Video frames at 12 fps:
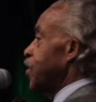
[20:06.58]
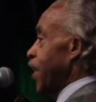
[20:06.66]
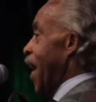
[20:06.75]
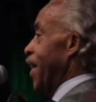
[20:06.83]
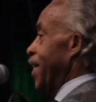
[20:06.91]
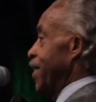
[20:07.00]

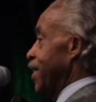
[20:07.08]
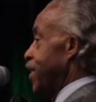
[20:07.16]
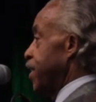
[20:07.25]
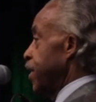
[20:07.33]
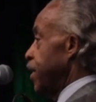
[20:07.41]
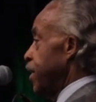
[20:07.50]

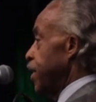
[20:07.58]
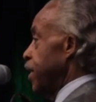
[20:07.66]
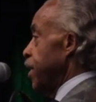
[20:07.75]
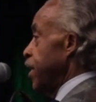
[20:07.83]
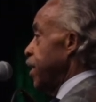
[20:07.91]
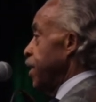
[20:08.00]
giant
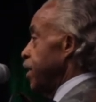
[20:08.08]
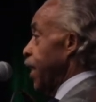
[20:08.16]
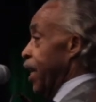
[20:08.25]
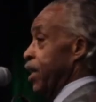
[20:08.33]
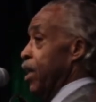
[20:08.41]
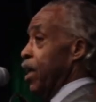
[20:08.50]

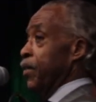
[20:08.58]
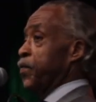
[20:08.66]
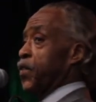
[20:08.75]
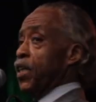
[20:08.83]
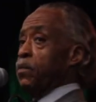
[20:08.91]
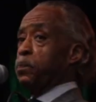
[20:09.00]
that
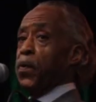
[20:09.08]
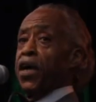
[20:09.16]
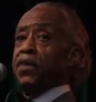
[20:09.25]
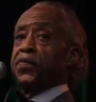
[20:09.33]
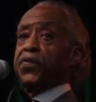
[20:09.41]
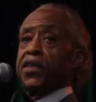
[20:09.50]
huffed and
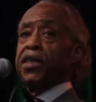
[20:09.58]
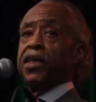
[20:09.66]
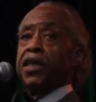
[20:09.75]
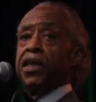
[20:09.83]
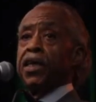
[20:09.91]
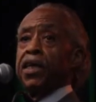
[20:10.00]
puffed
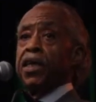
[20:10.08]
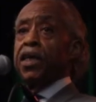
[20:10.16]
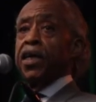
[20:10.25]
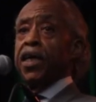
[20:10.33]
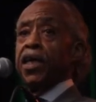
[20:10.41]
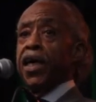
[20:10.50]

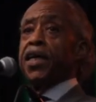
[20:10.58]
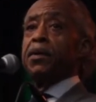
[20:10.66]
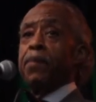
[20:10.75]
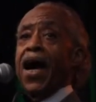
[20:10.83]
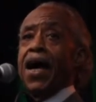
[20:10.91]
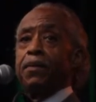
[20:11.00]
in the
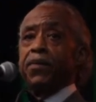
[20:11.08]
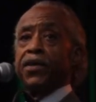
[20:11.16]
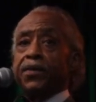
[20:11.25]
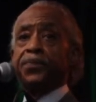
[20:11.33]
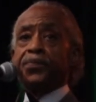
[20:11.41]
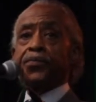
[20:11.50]
Bible.
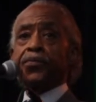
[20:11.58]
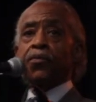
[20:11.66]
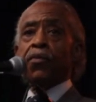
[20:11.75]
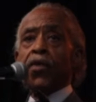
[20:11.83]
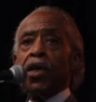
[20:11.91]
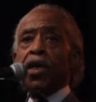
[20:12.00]

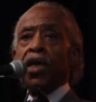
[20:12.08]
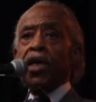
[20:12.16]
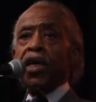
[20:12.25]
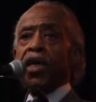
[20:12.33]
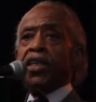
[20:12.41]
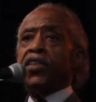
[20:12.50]

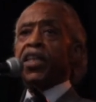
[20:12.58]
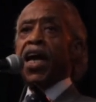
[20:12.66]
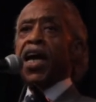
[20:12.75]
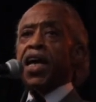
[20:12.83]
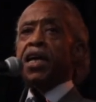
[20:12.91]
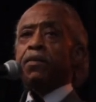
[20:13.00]
His
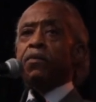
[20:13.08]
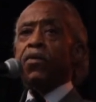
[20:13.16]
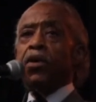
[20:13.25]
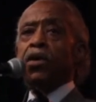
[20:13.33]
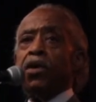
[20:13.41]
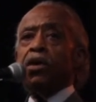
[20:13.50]

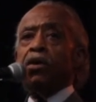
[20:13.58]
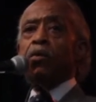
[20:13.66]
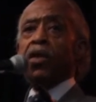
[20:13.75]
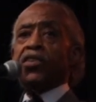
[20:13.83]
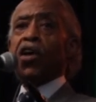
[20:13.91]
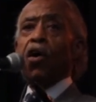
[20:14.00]
name
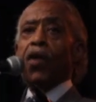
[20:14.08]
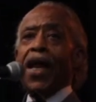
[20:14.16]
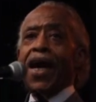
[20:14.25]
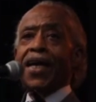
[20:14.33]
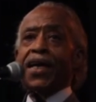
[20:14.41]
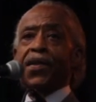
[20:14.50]
was
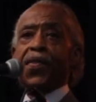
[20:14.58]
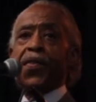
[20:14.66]
Goliath.